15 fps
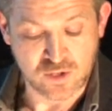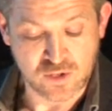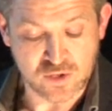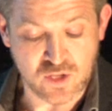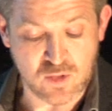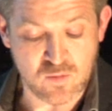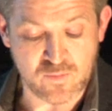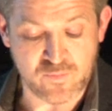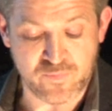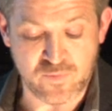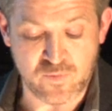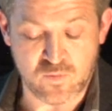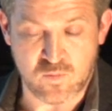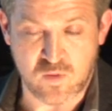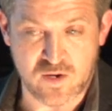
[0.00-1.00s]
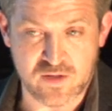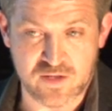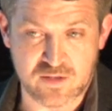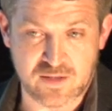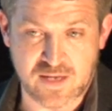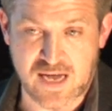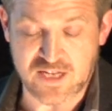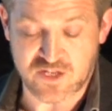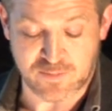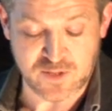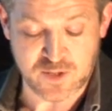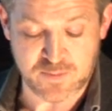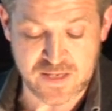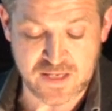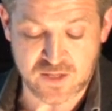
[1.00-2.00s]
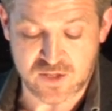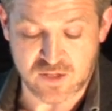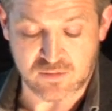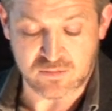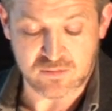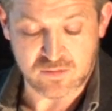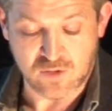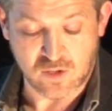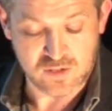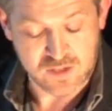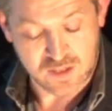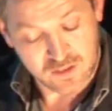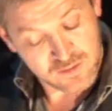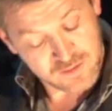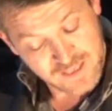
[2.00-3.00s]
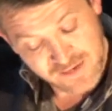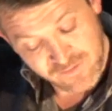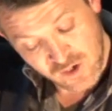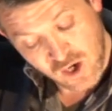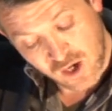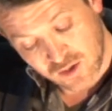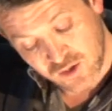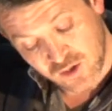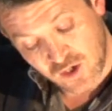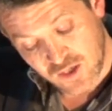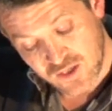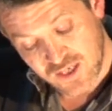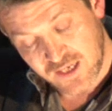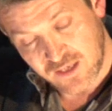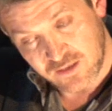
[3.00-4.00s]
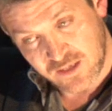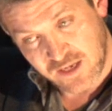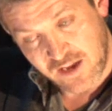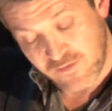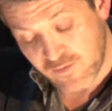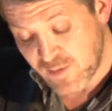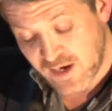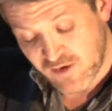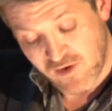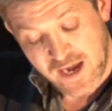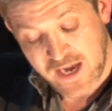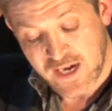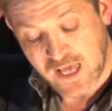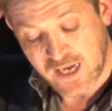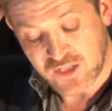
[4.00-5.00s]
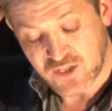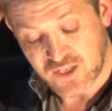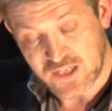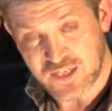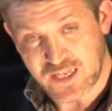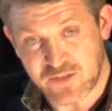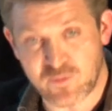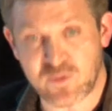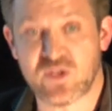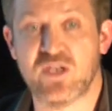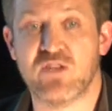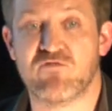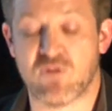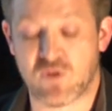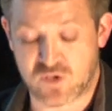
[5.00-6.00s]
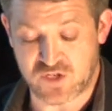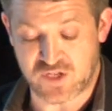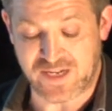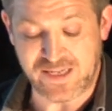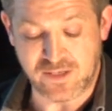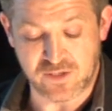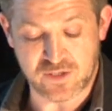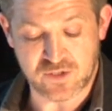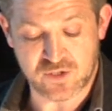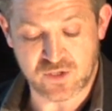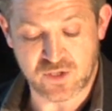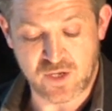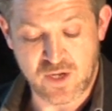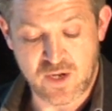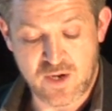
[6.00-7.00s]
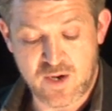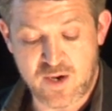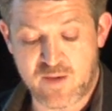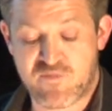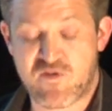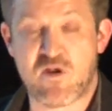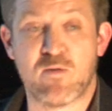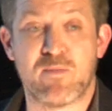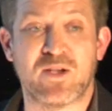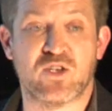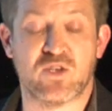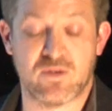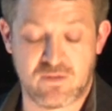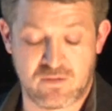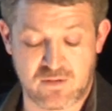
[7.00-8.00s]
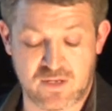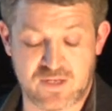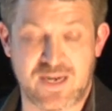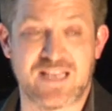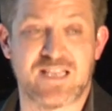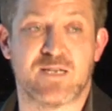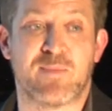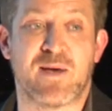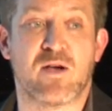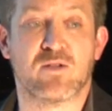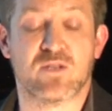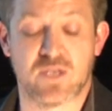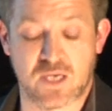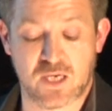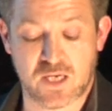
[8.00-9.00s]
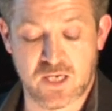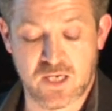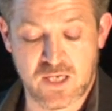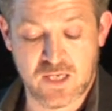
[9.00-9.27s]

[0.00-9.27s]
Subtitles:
So one of the guys I've been speaking to, Dr. David Caldecott, he gave me a great analogy. He said, if we see drugs as an illness and prohibition as an antibiotic,